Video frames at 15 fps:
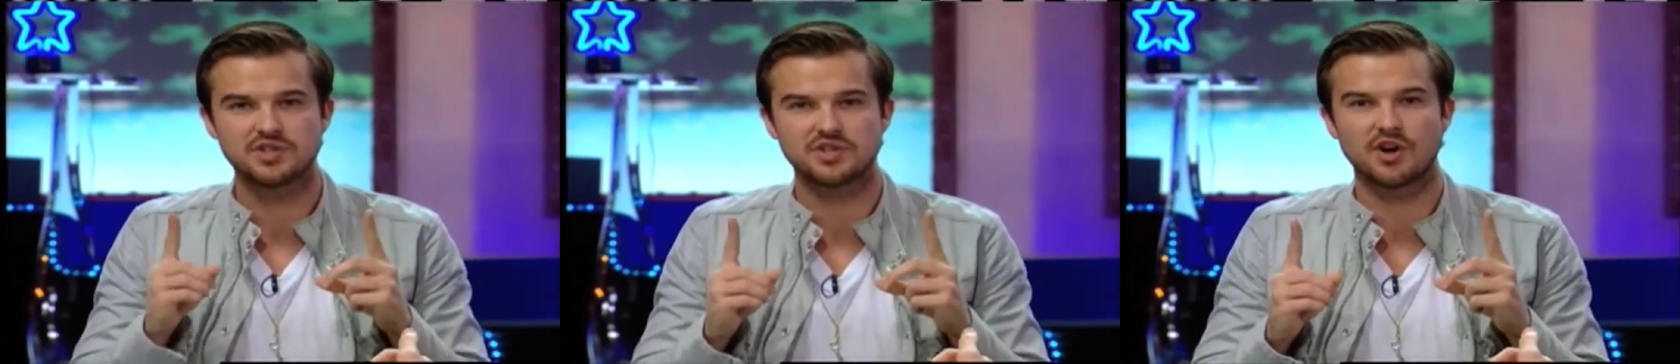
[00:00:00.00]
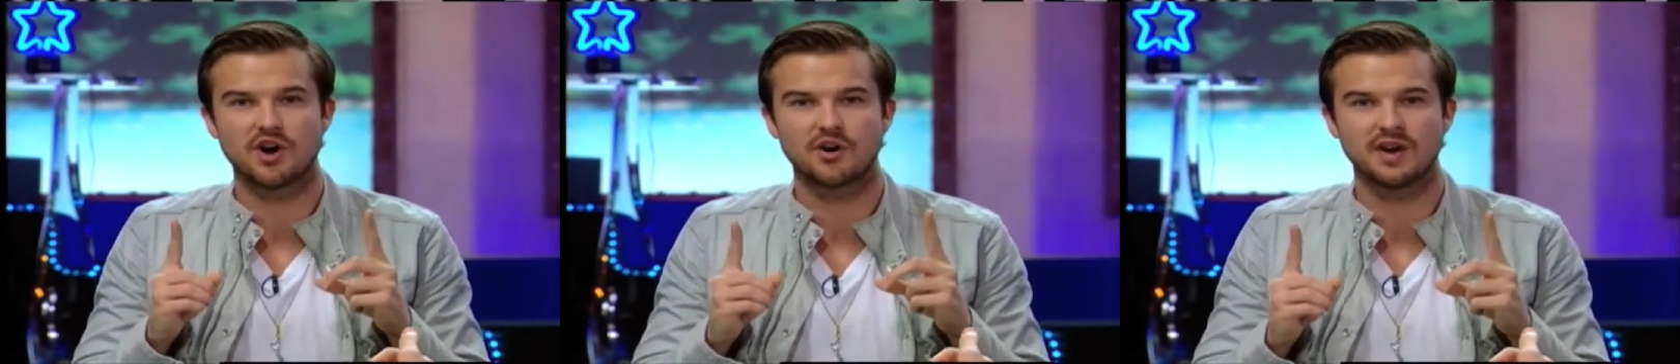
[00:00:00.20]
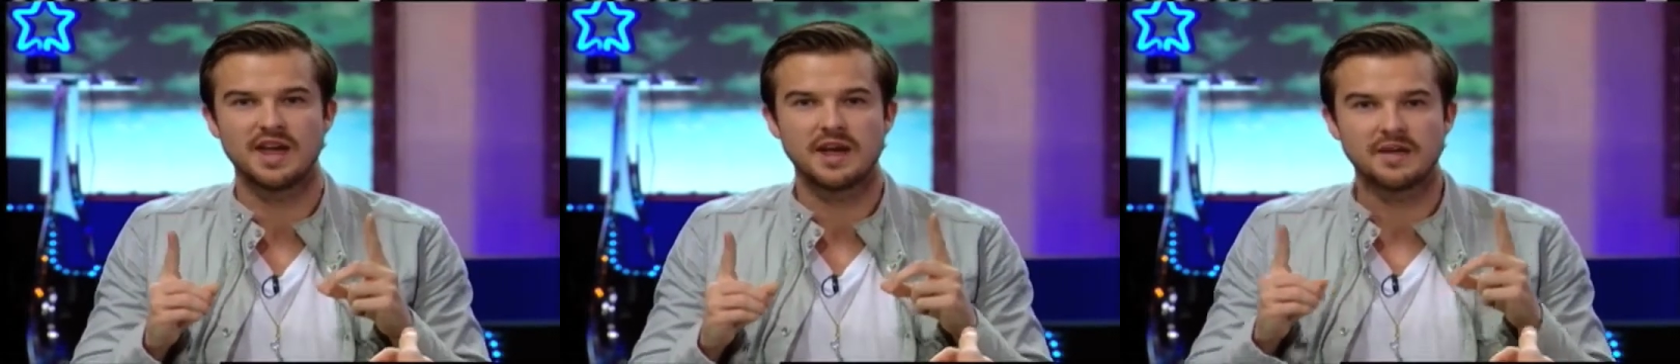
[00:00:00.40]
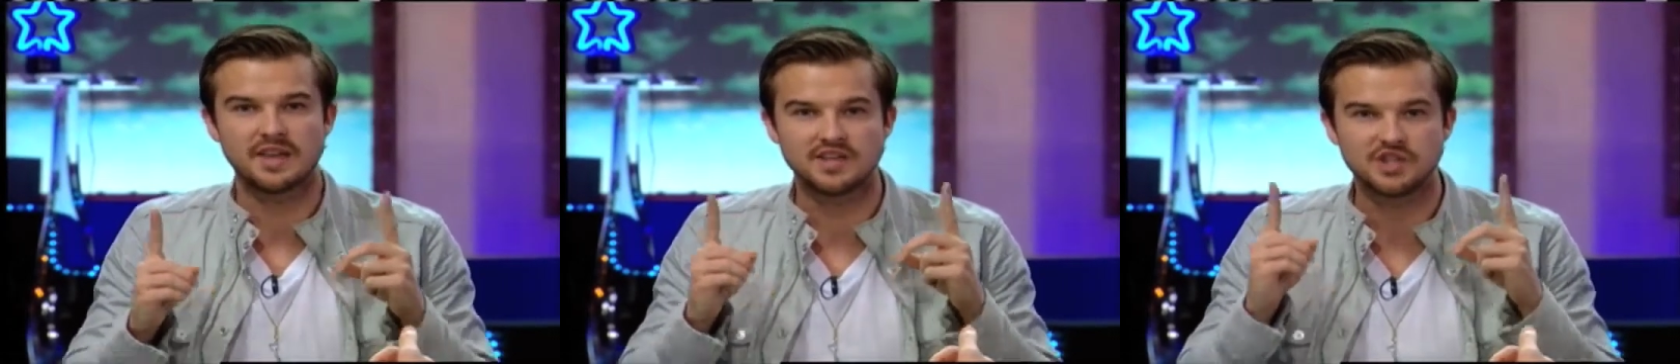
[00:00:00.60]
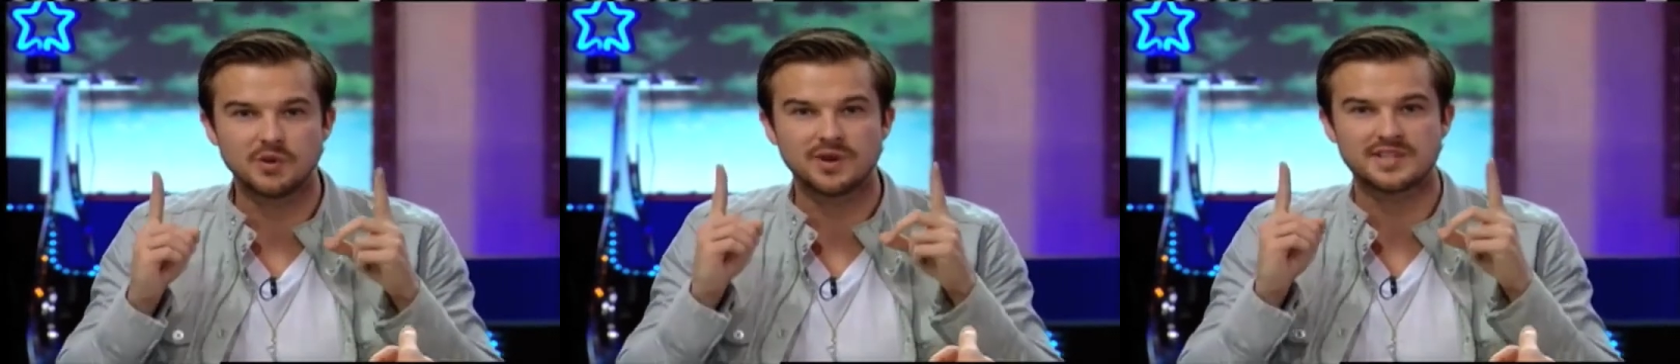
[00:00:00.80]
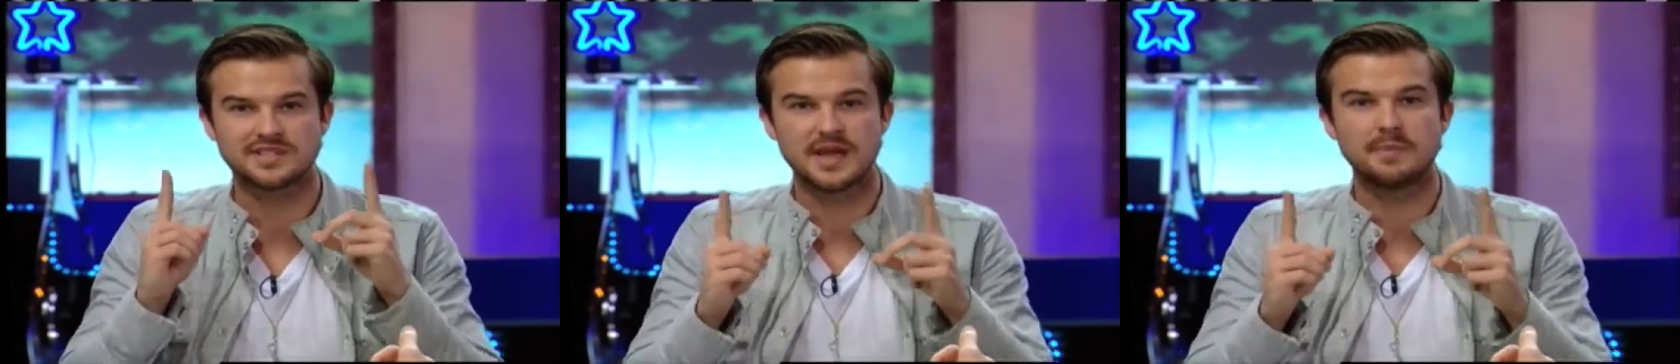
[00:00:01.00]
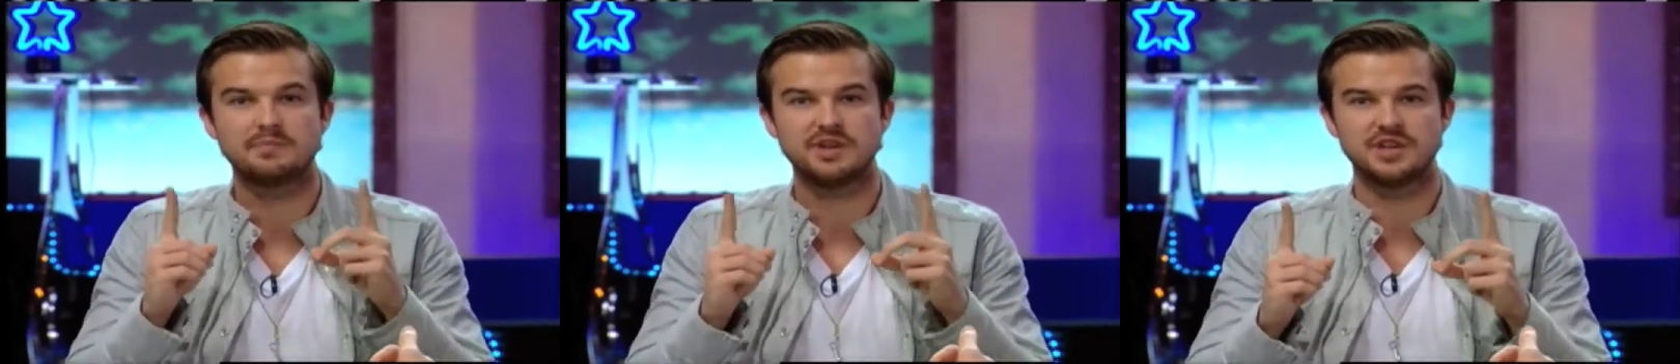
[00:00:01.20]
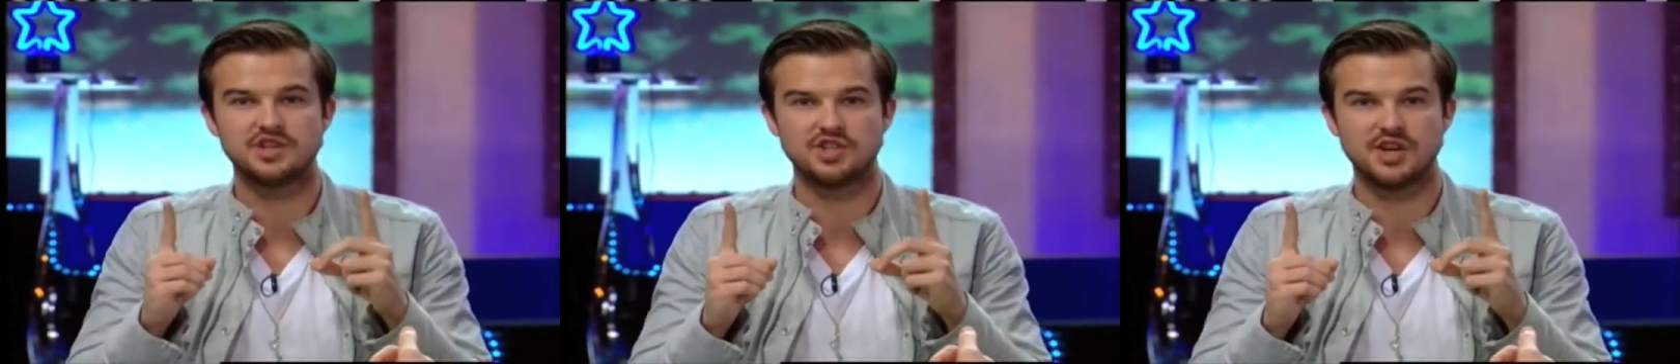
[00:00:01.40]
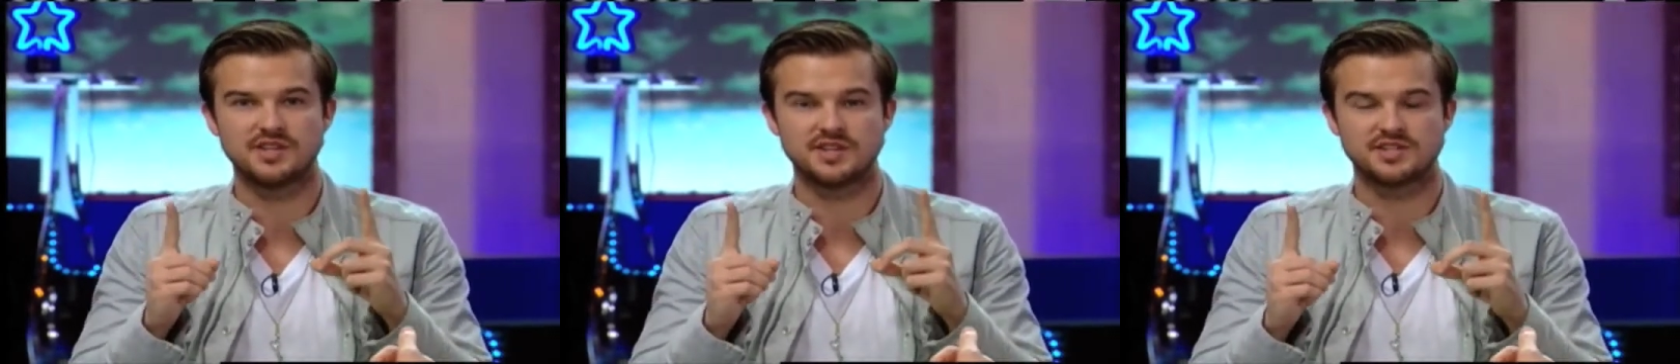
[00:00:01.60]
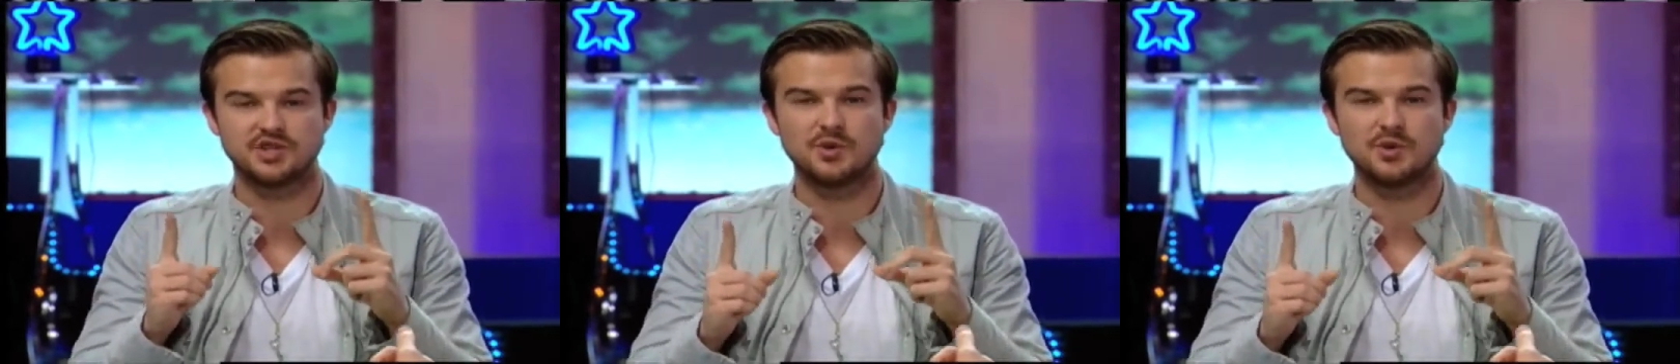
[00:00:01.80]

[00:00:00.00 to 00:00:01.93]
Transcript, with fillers: start is you accepting Jesus,